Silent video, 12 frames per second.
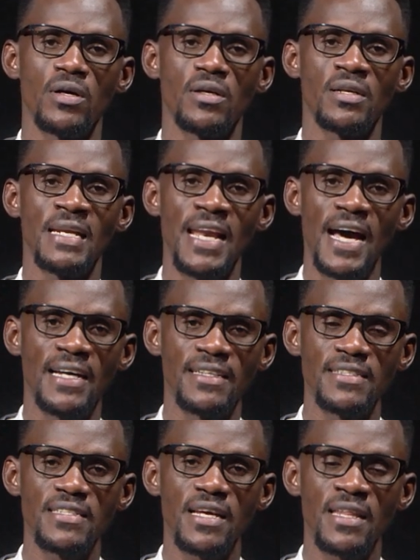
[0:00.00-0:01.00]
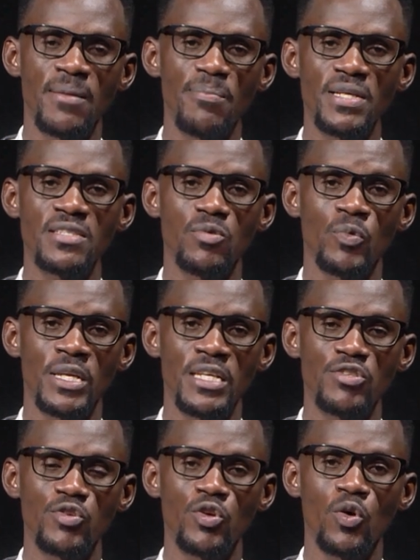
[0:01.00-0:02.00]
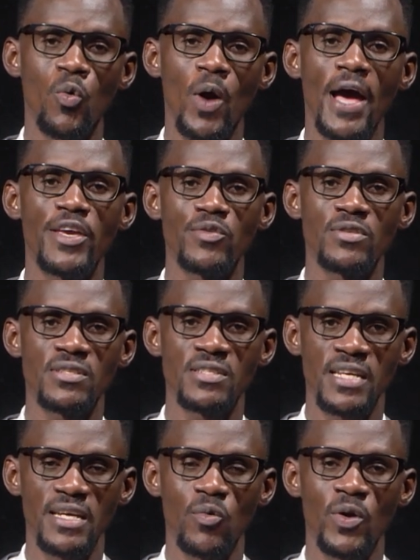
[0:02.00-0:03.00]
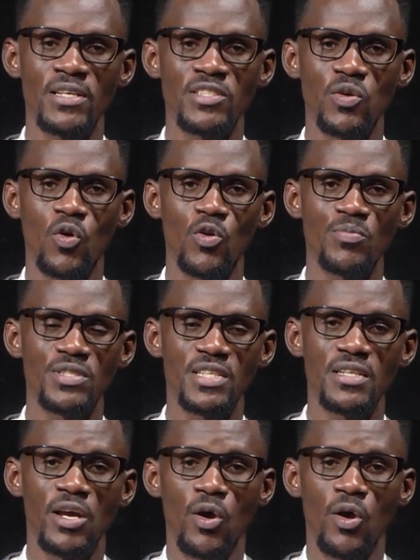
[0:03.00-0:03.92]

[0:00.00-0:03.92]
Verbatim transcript: land? That means we need to know where you stay, where is your home state,